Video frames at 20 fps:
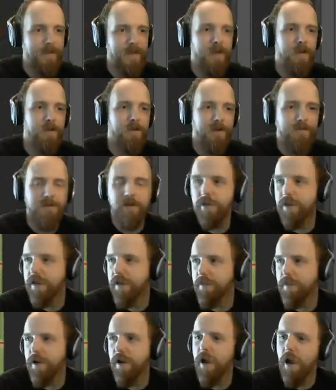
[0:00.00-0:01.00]
when I've got it
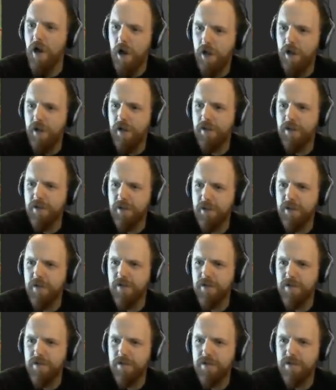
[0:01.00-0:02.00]
in my eye that
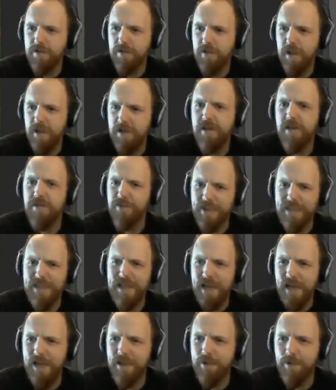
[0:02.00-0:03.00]
it's, it definitely
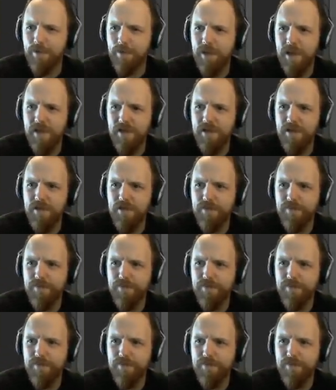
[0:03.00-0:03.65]
can look better,